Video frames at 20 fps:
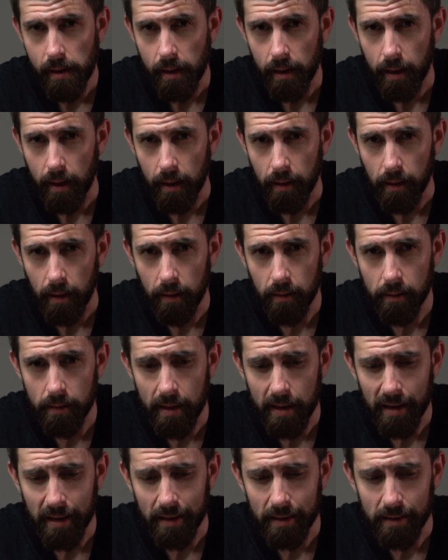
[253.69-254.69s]
And the other
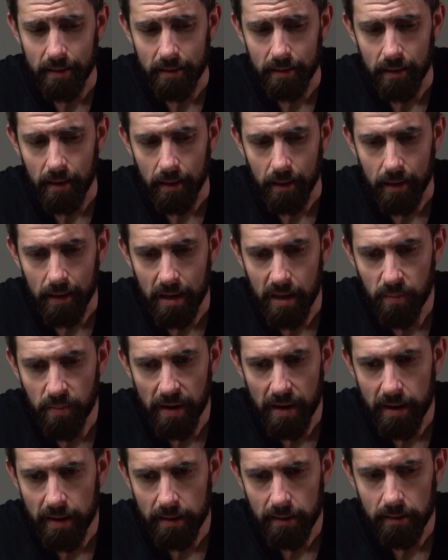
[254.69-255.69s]
thing is that
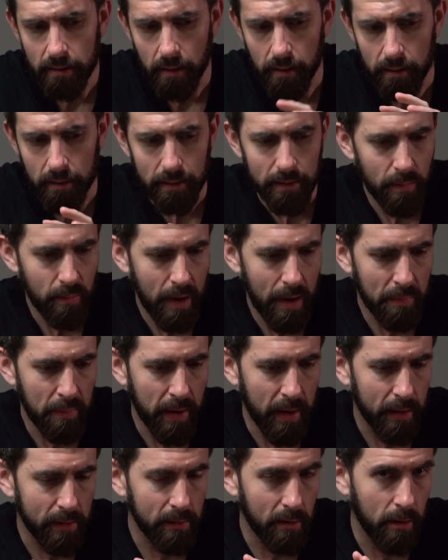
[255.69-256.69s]
keybinds on the Zim
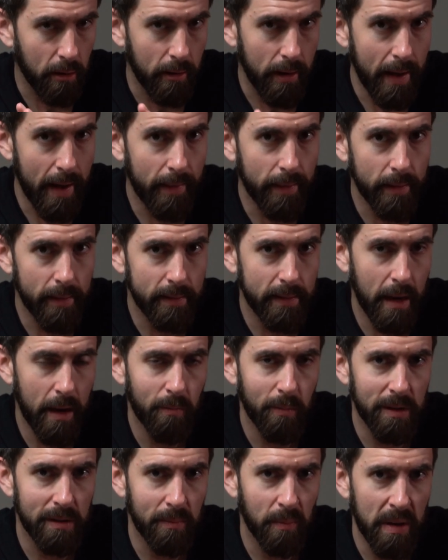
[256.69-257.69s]
Apex are not the
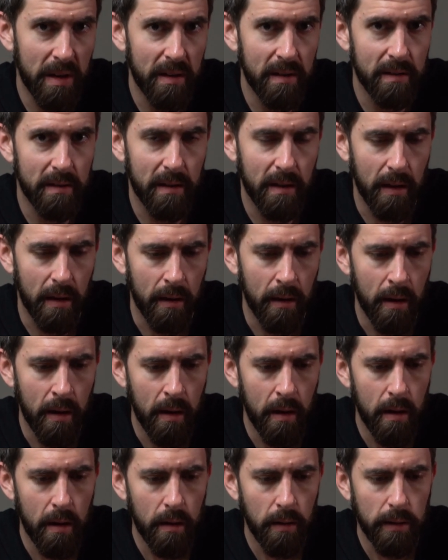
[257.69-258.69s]
same as PC.
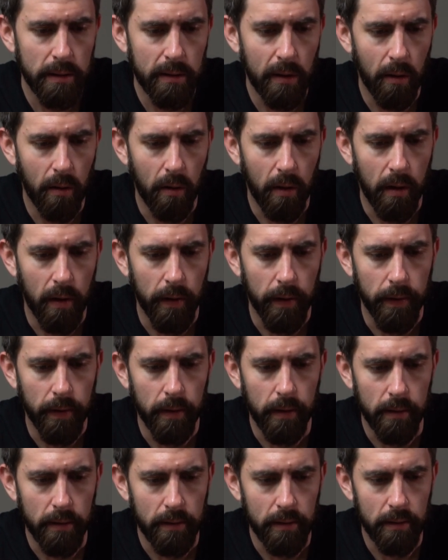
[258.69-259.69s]
So on
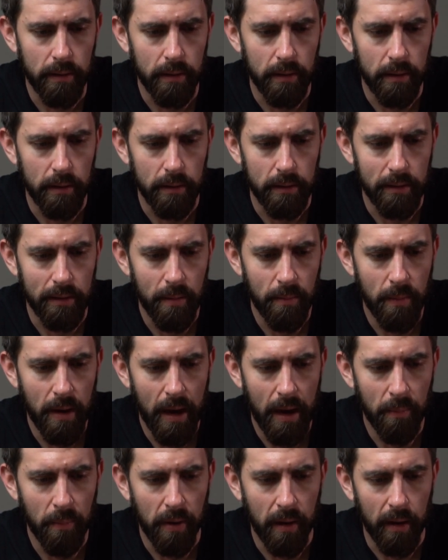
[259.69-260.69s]
the Zim
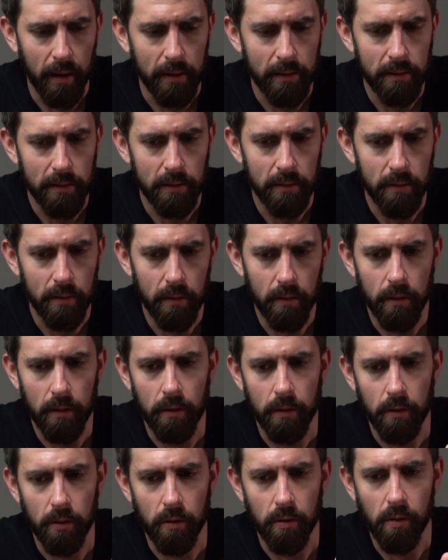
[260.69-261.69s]
Apex,
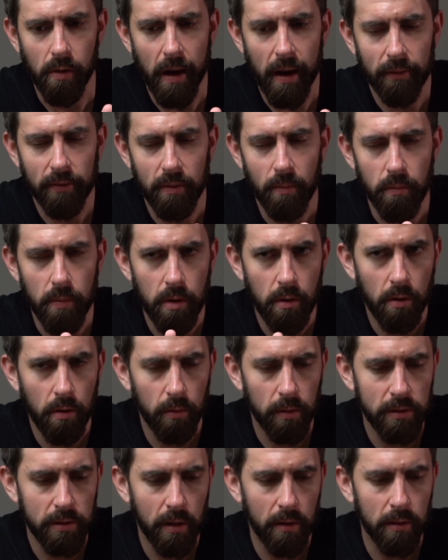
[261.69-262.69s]
you have to
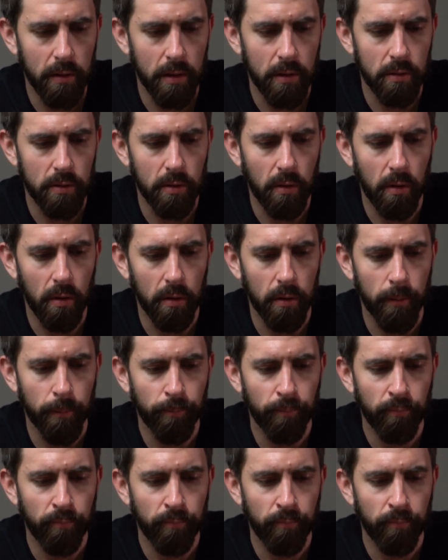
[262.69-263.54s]
mirror what's on the controller.